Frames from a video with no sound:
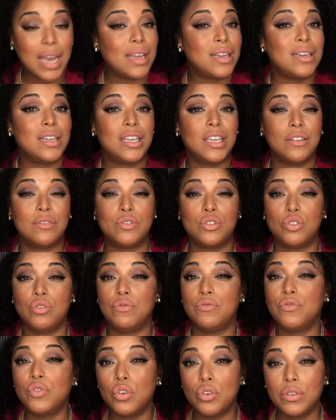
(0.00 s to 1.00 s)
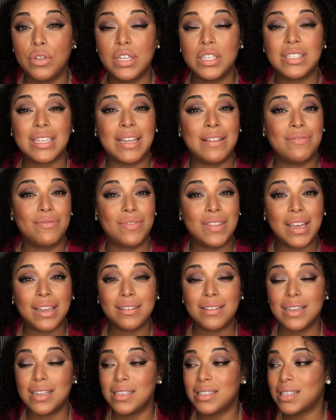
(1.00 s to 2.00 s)
And it gives you fullness and
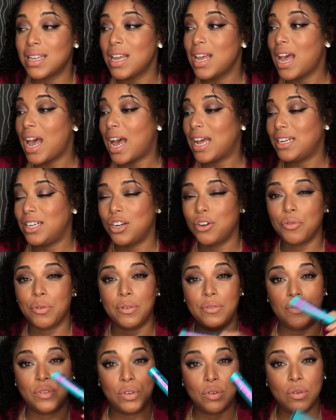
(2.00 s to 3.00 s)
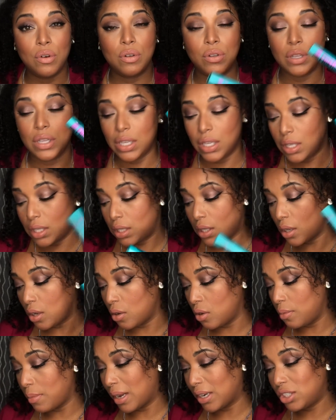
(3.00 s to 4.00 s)
thickness. I did a review on this
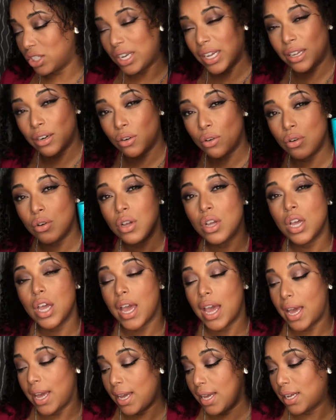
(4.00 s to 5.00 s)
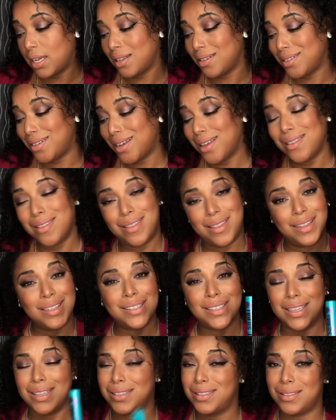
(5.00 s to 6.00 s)
on my channel and
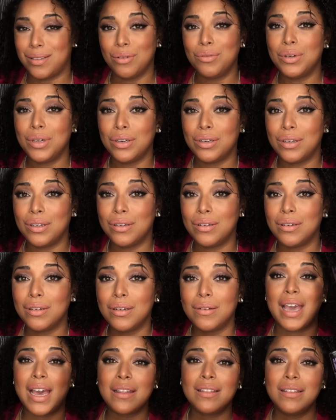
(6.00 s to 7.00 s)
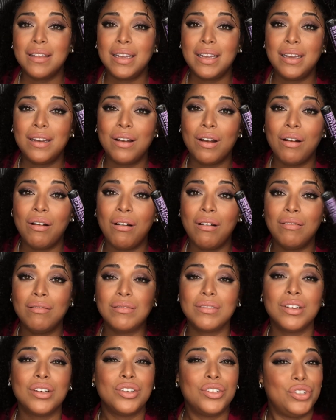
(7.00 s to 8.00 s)
this is so good. Kathleen girl,
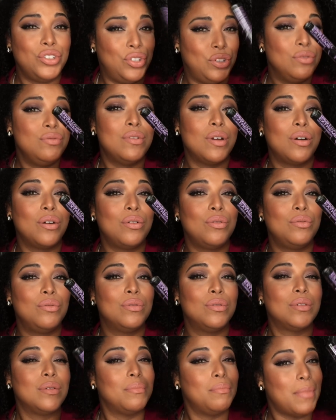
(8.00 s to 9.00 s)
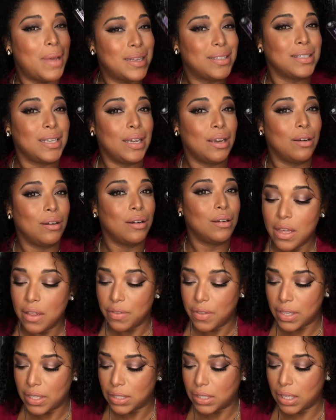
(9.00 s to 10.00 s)
you know mascara.
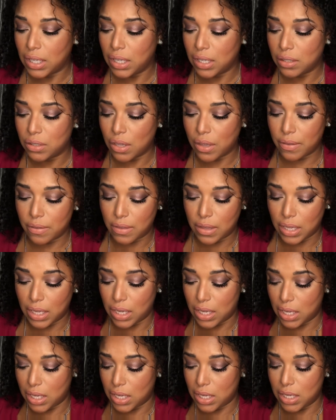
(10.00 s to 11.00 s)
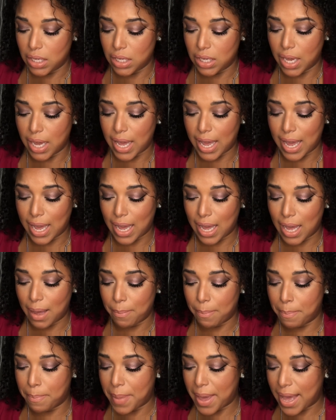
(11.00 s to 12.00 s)
This is the
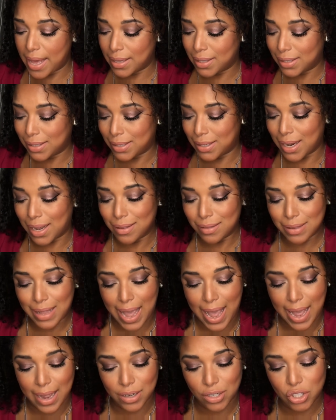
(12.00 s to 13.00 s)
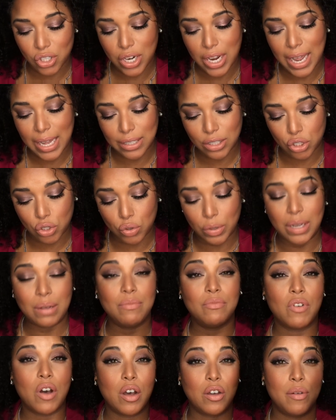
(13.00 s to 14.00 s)
best lash
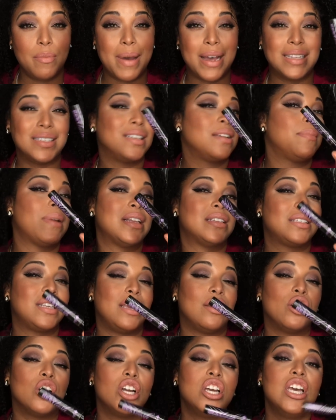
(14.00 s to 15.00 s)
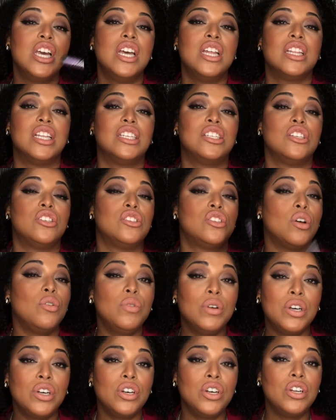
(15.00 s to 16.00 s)
extreme volumizing mascara. This is
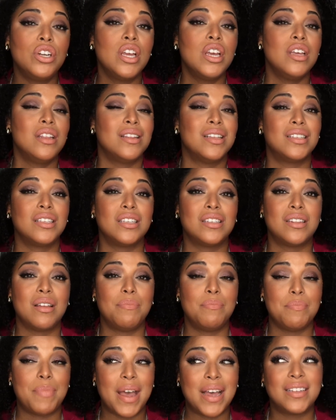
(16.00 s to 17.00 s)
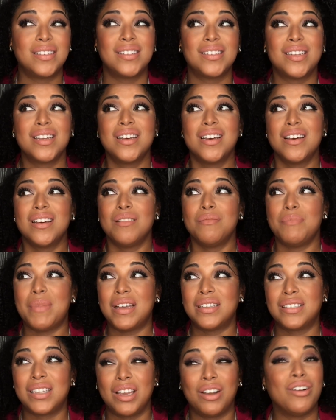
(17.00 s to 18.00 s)
so good. This is the best
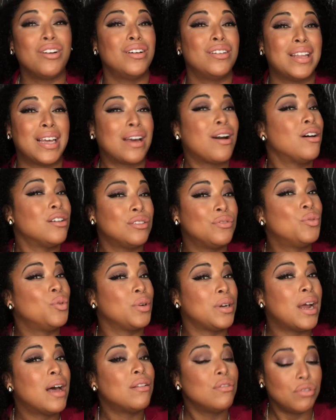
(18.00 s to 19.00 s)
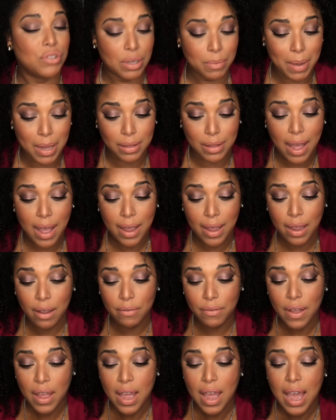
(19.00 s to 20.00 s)
mascara that costs $4 in my
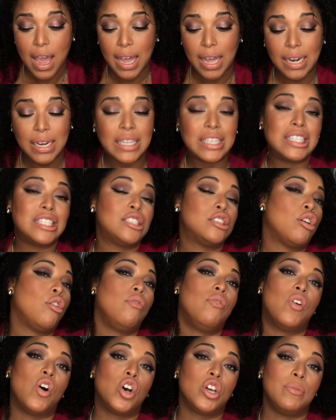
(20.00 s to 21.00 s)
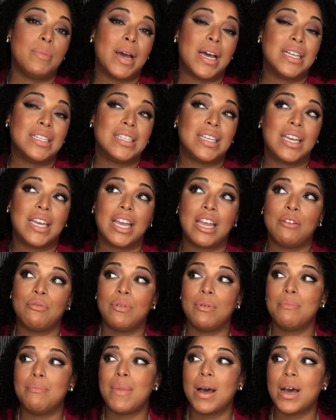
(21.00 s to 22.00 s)
life. It is so volumizing. It
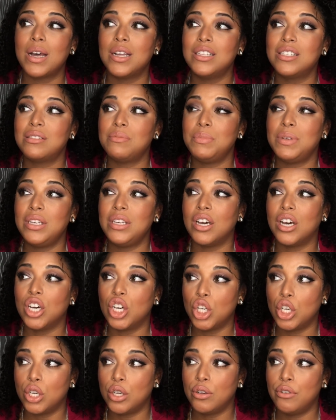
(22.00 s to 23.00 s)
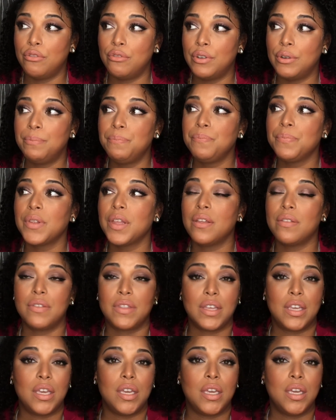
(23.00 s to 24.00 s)
reminds me of
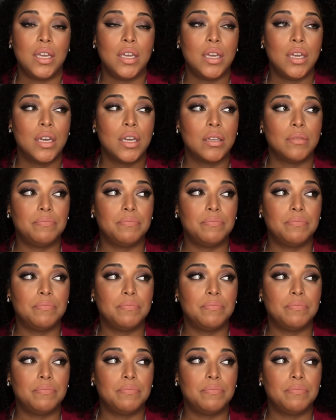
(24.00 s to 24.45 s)
the